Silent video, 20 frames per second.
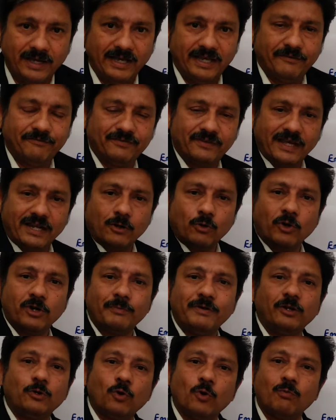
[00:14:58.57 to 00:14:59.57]
If there are going to
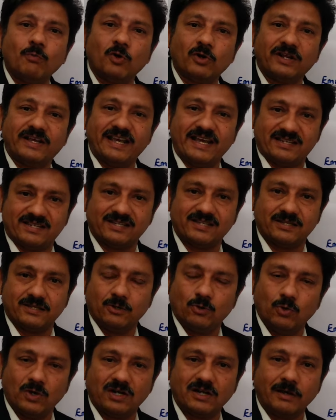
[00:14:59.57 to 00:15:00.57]
be no more
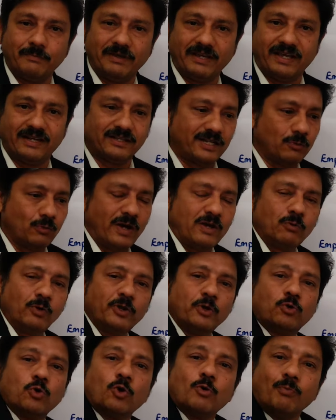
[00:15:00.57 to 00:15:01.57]
guests who are coming in, then why
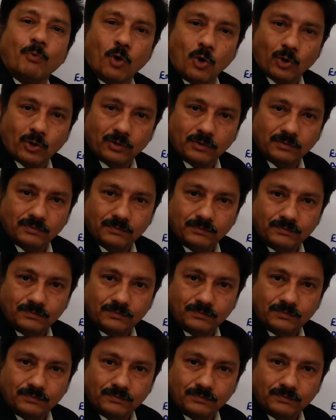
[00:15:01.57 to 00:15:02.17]
would you cook more?